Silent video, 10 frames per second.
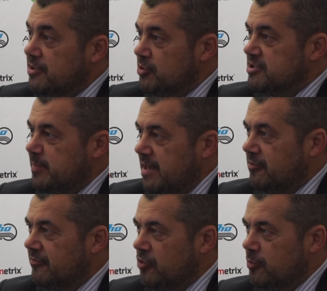to inspect
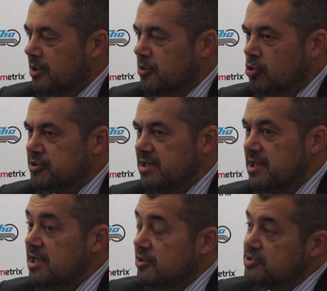conformal coating.
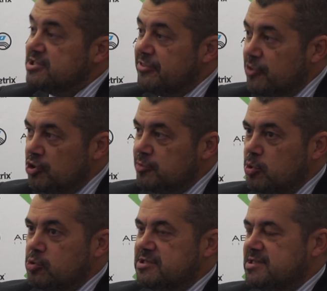There is a third
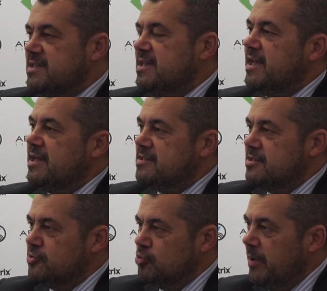booth
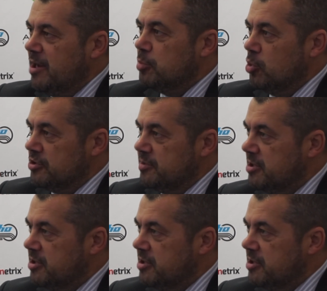dedicated to bare board